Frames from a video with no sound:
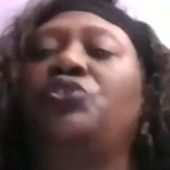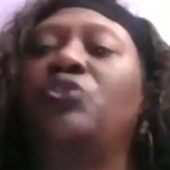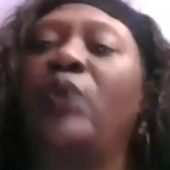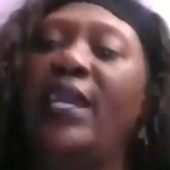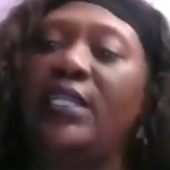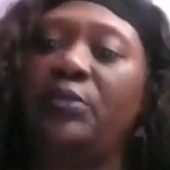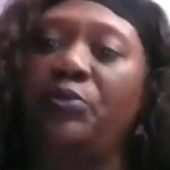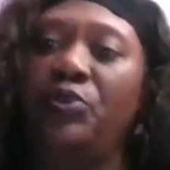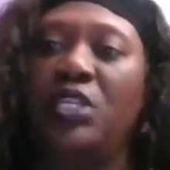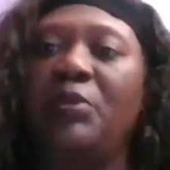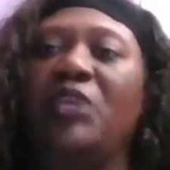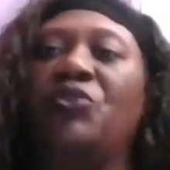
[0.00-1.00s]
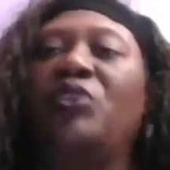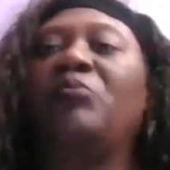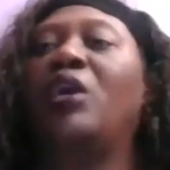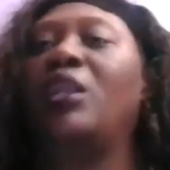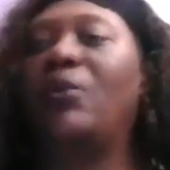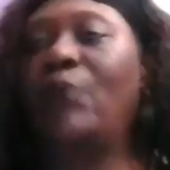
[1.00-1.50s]
So I had to put numbing cream
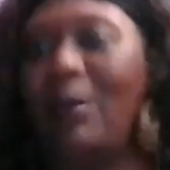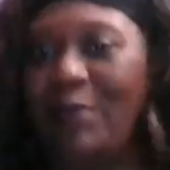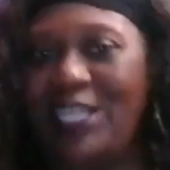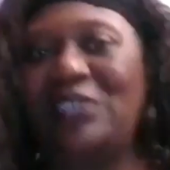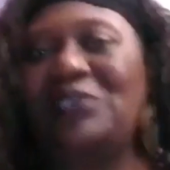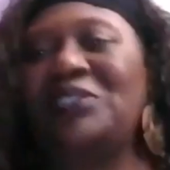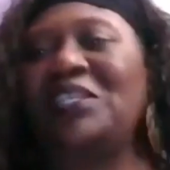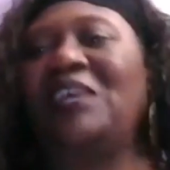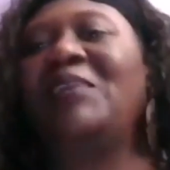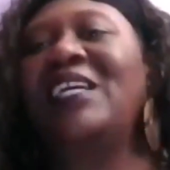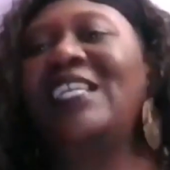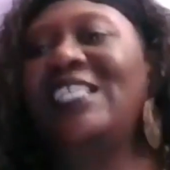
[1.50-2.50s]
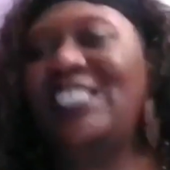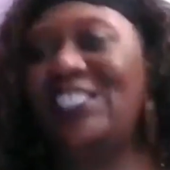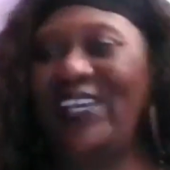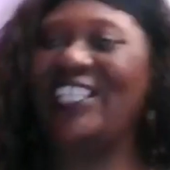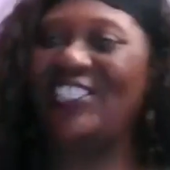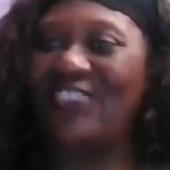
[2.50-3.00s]
on and wrap my toes up so
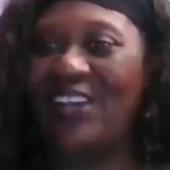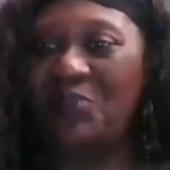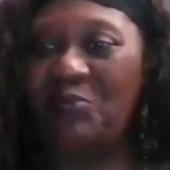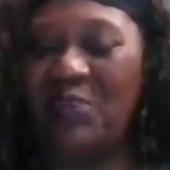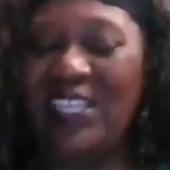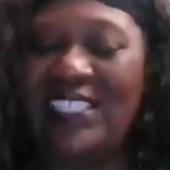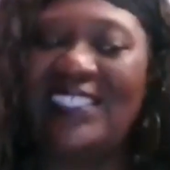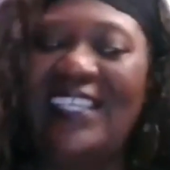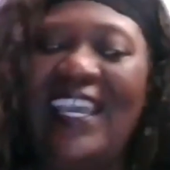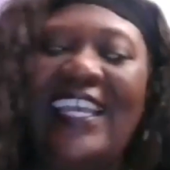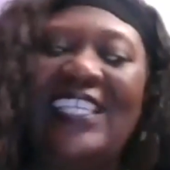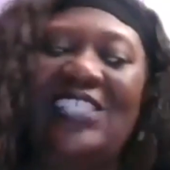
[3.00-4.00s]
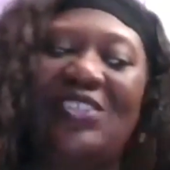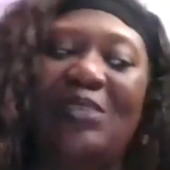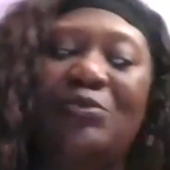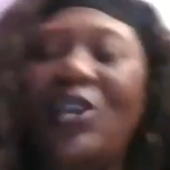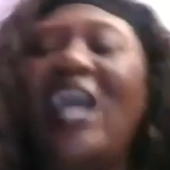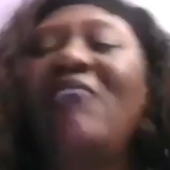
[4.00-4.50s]
I could drive the bus. So I'm
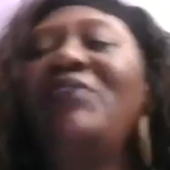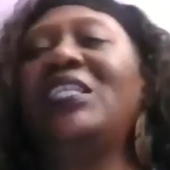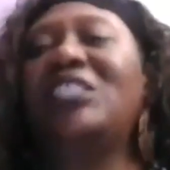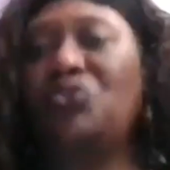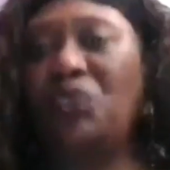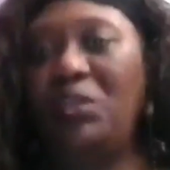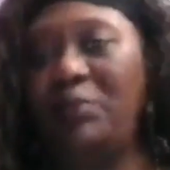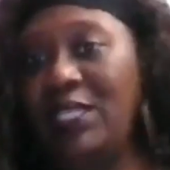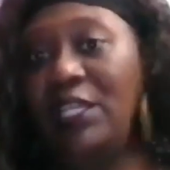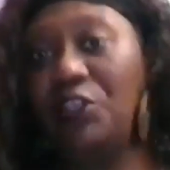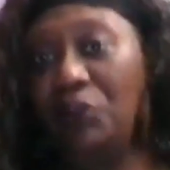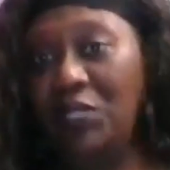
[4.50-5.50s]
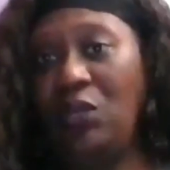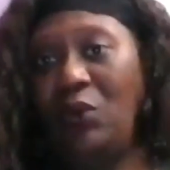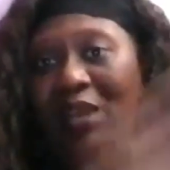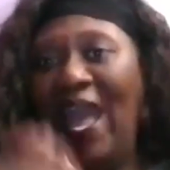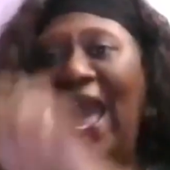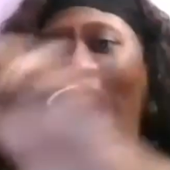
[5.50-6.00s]
driving and screaming, literally
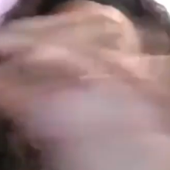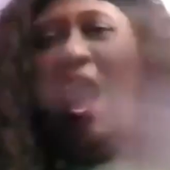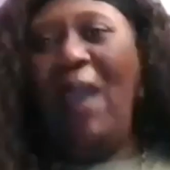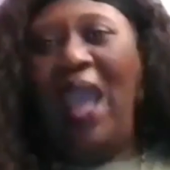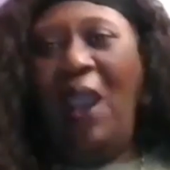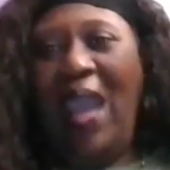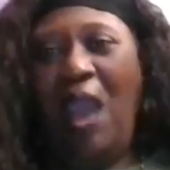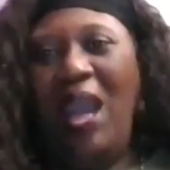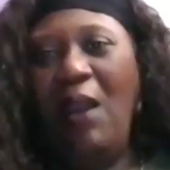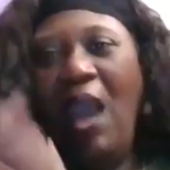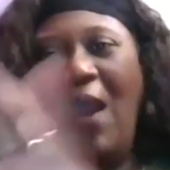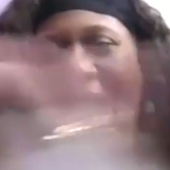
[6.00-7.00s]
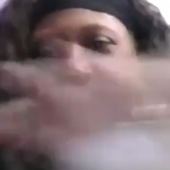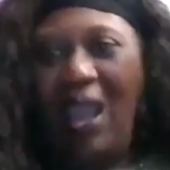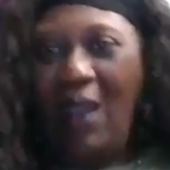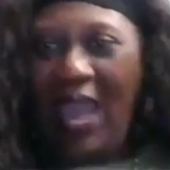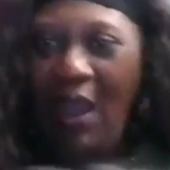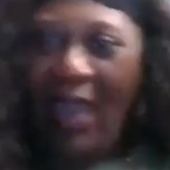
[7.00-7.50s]
going,
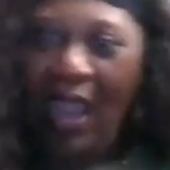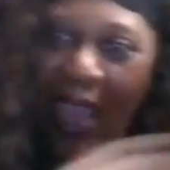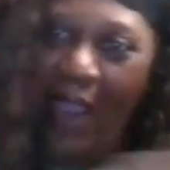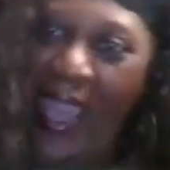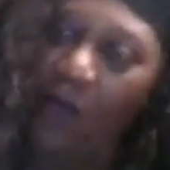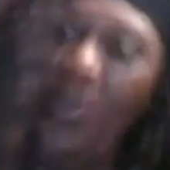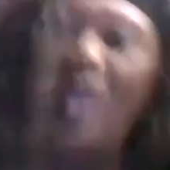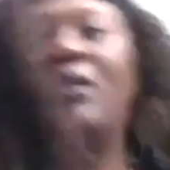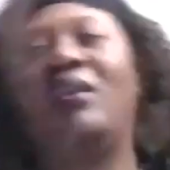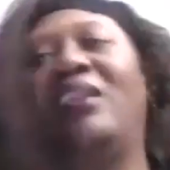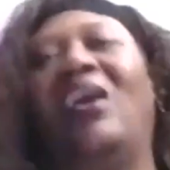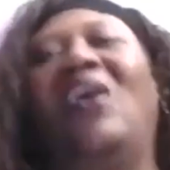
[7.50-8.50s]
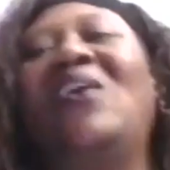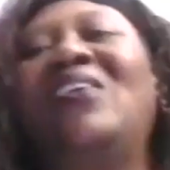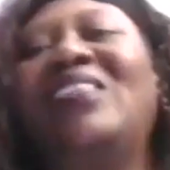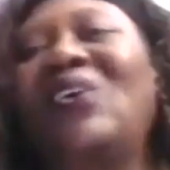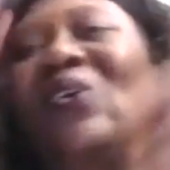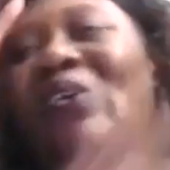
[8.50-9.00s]
you know,
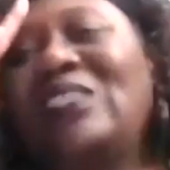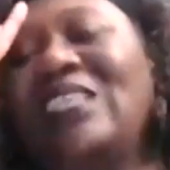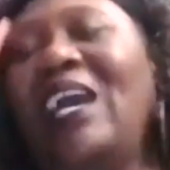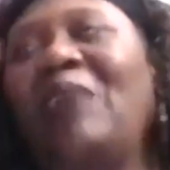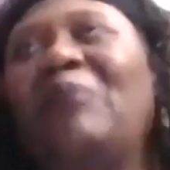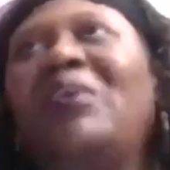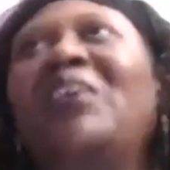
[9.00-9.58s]
the whole time.